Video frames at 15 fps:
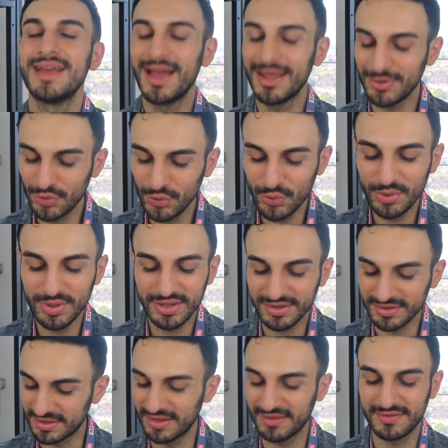I knew
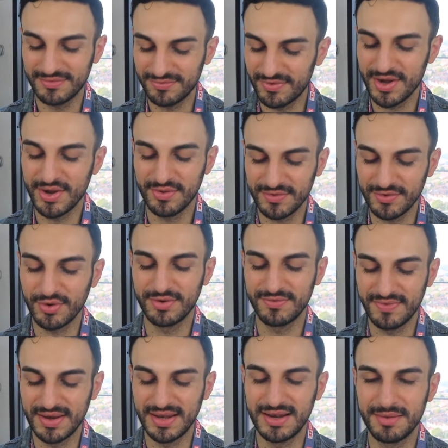this fragrance got
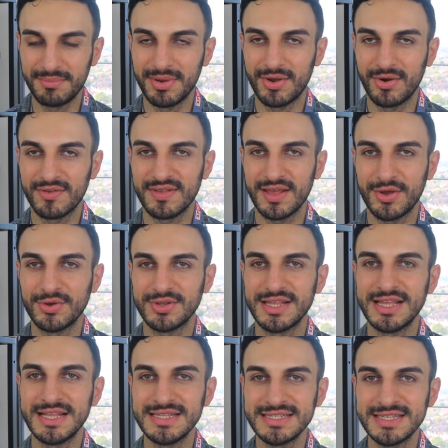vanilla because I could
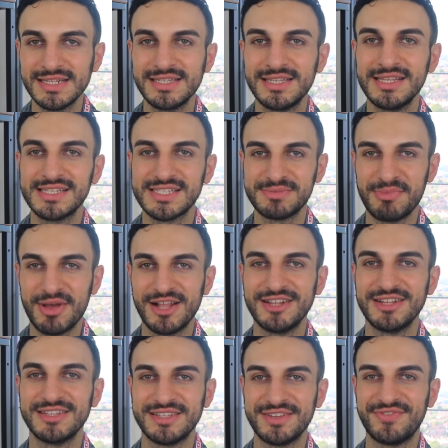instantly
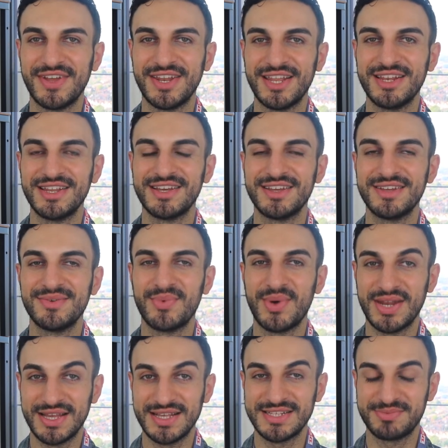smell the vanilla
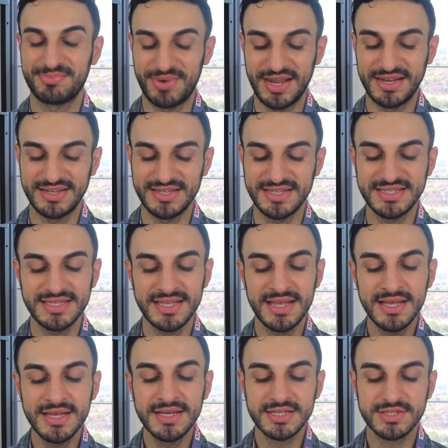when I sprayed it.
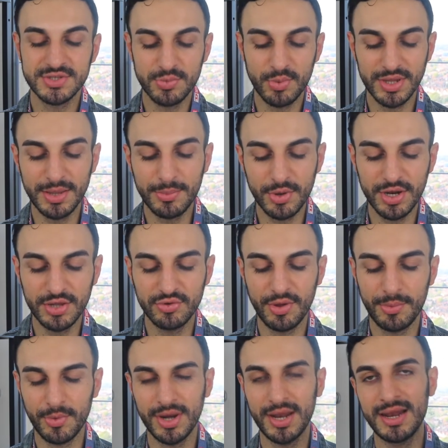So what I'm gonna do,
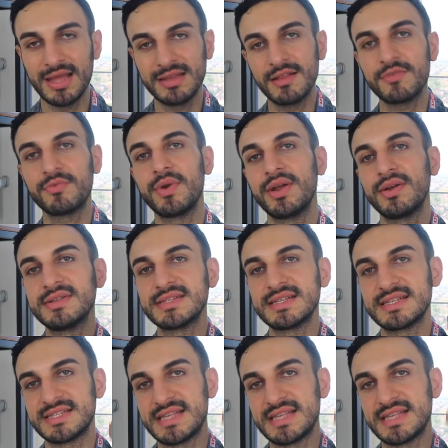I'm gonna let this fragrance